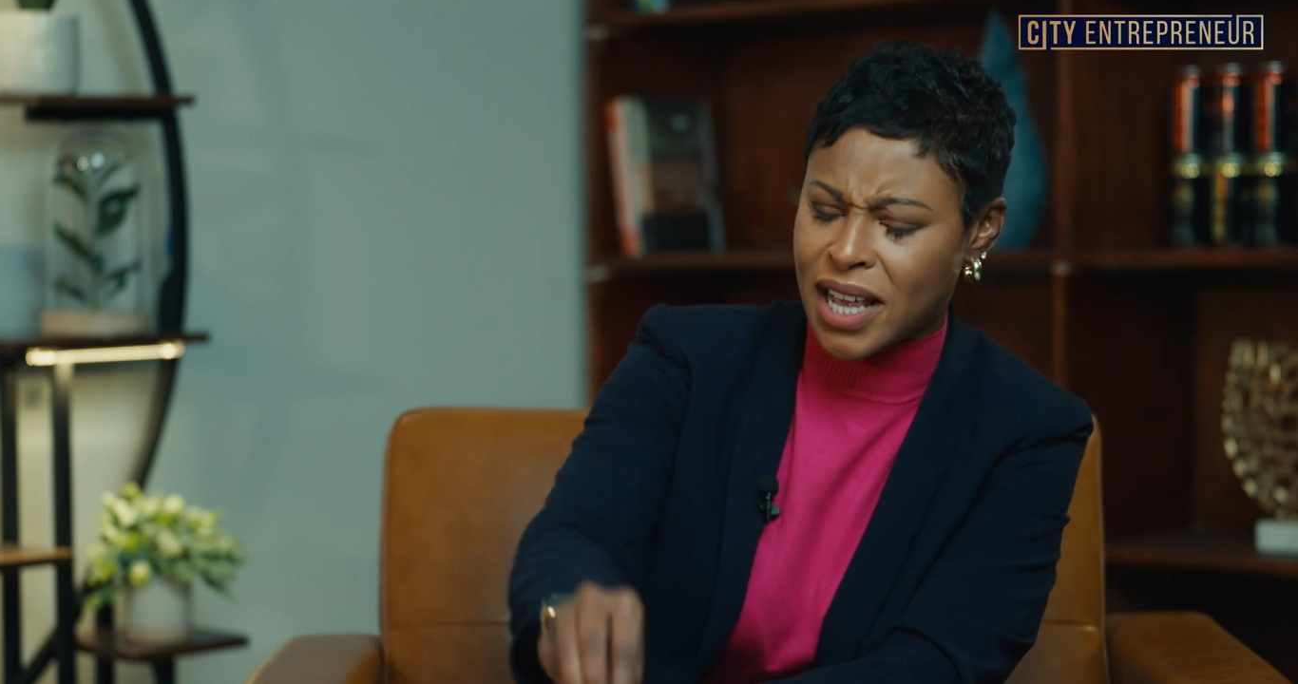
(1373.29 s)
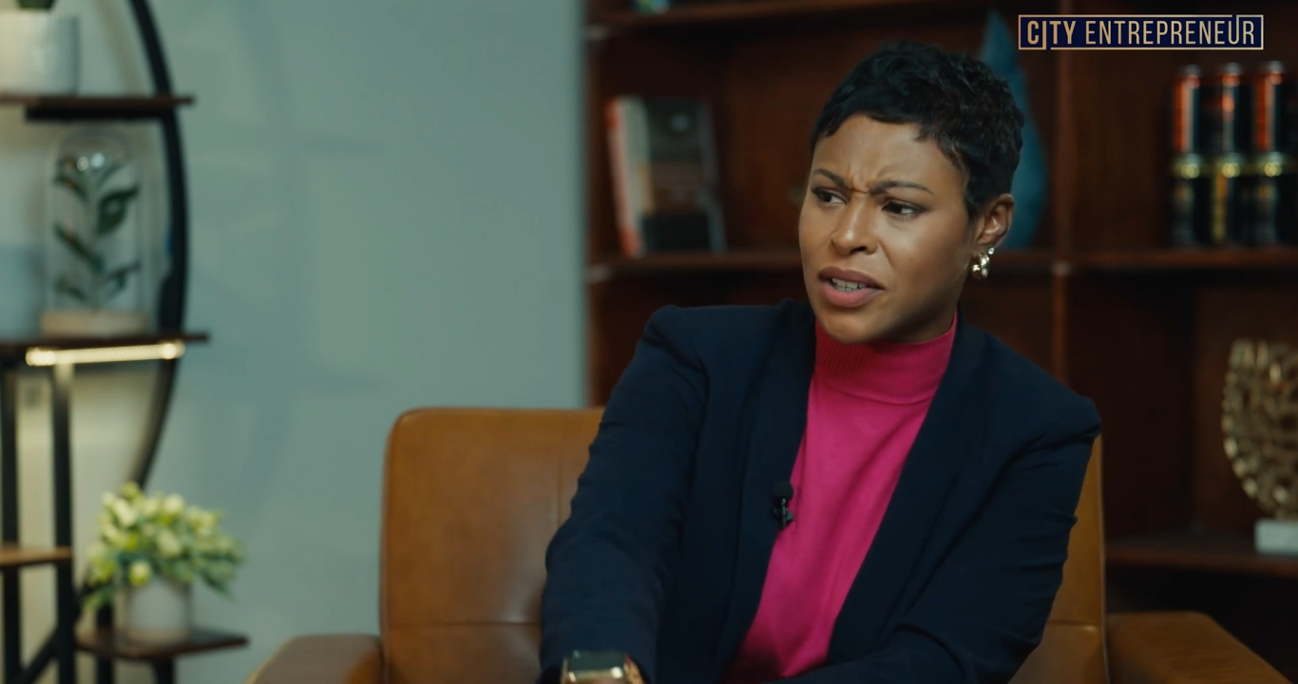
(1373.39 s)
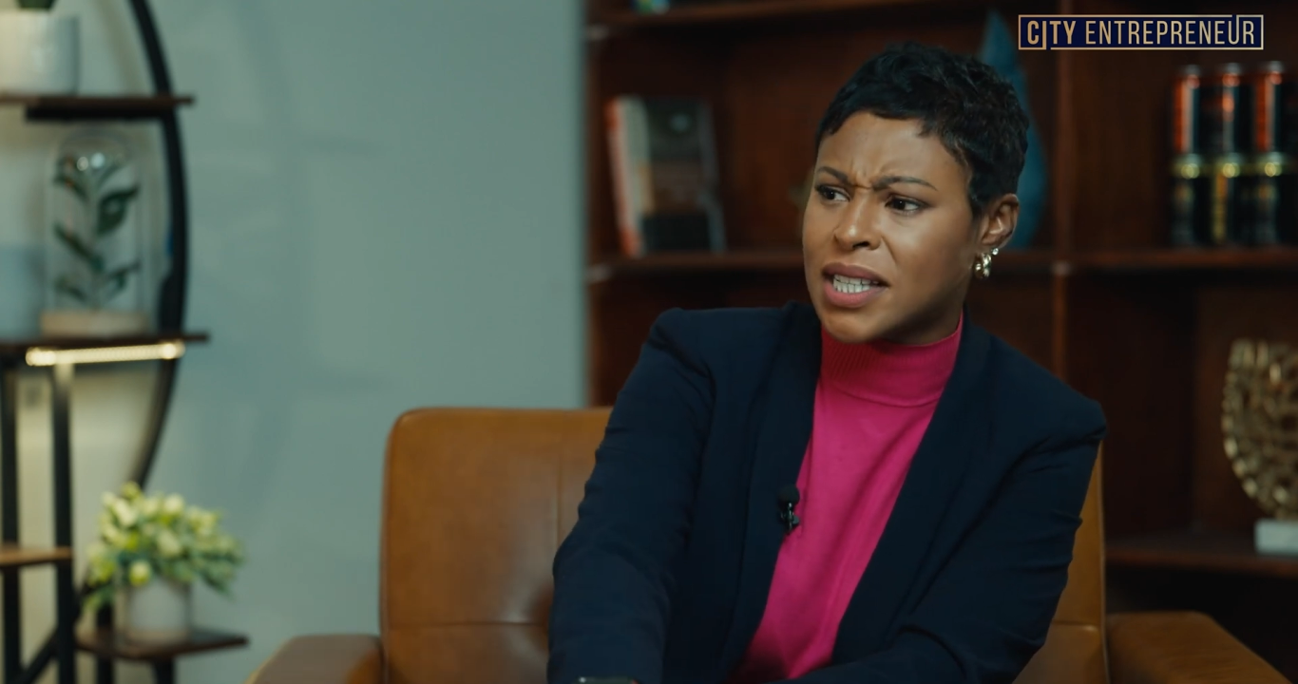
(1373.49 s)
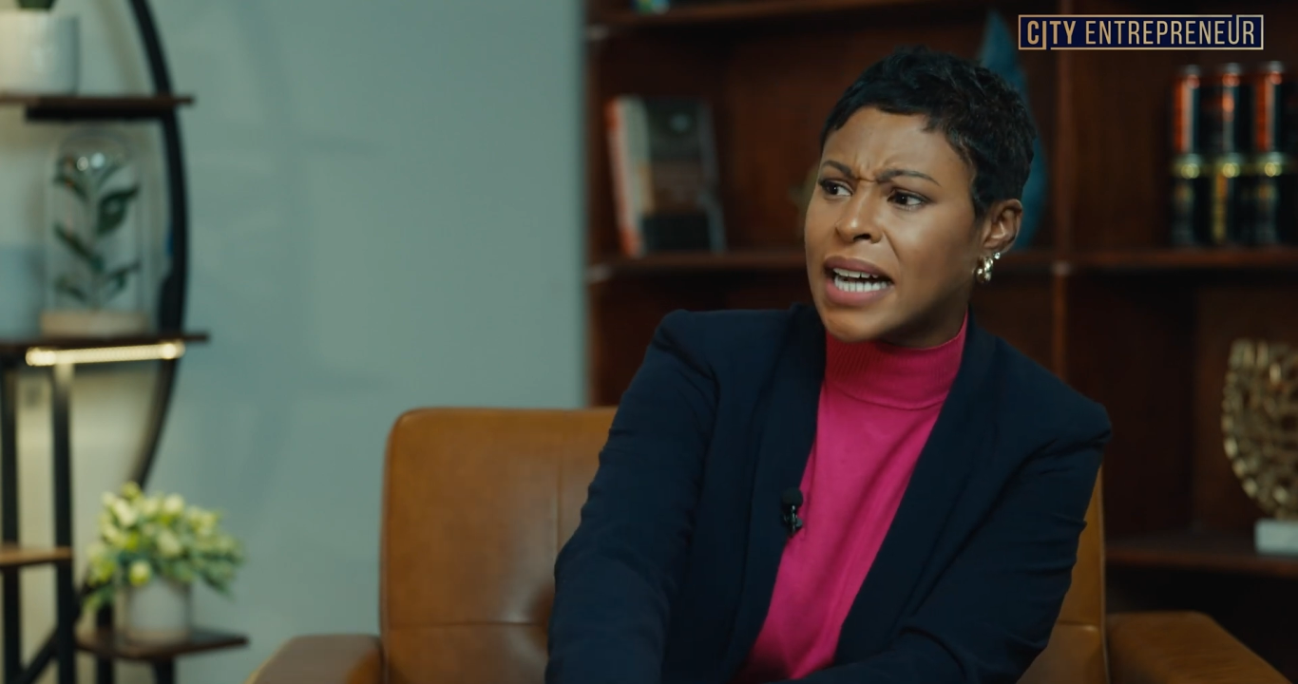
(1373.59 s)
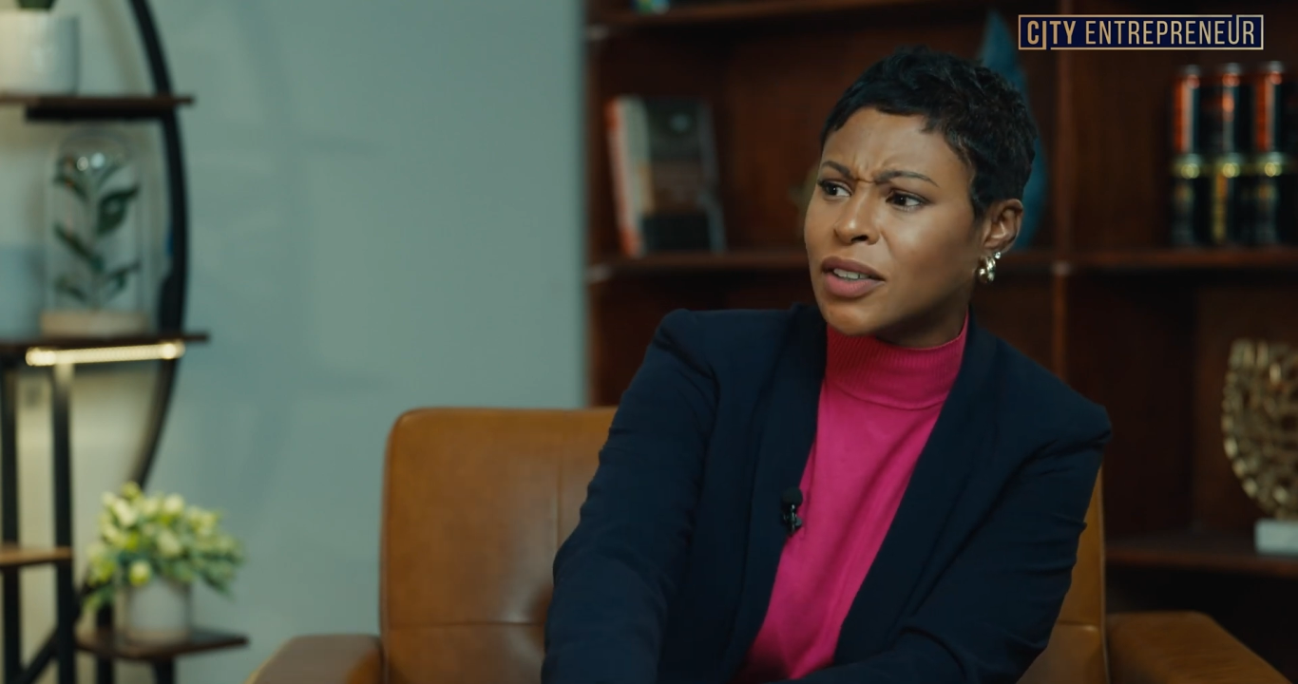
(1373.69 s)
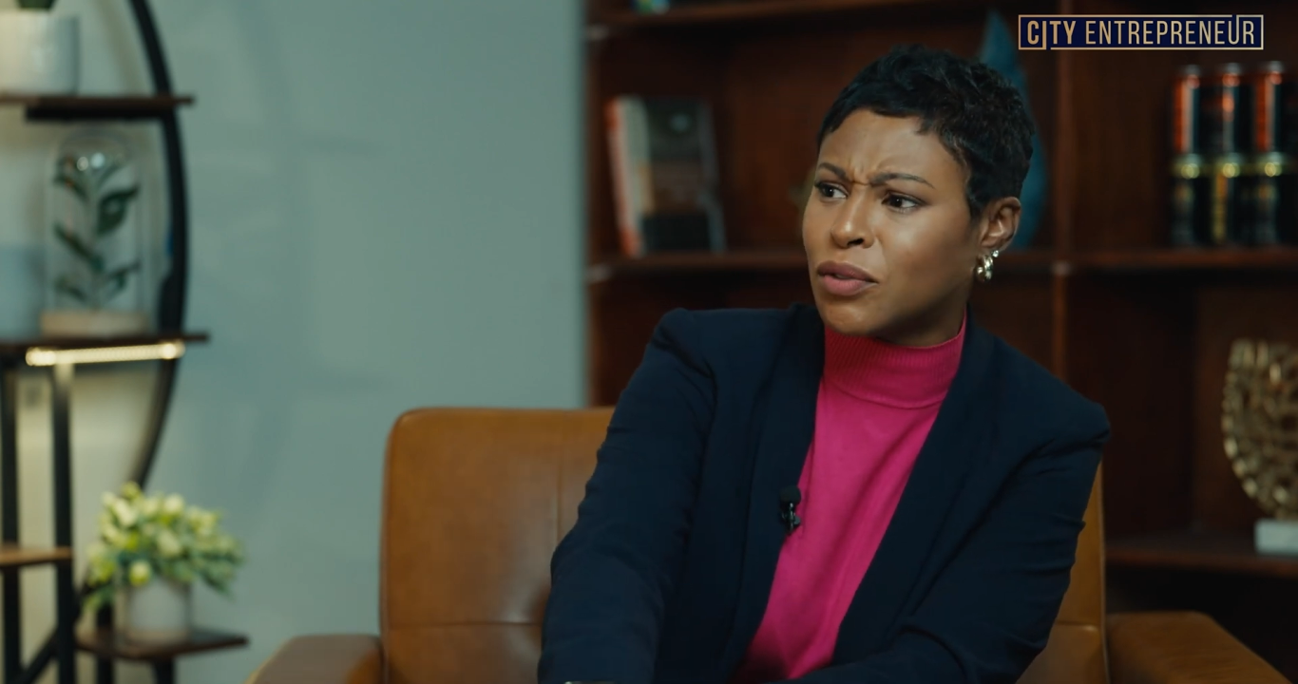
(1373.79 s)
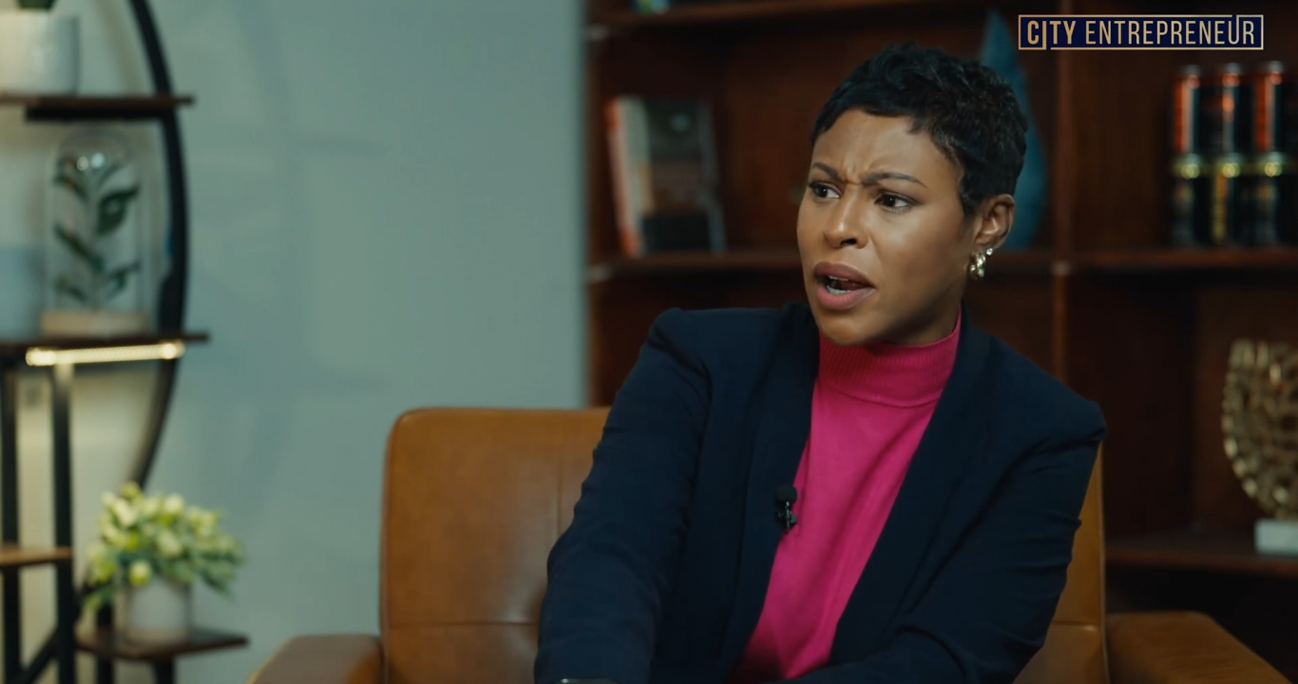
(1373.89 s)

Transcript: outside of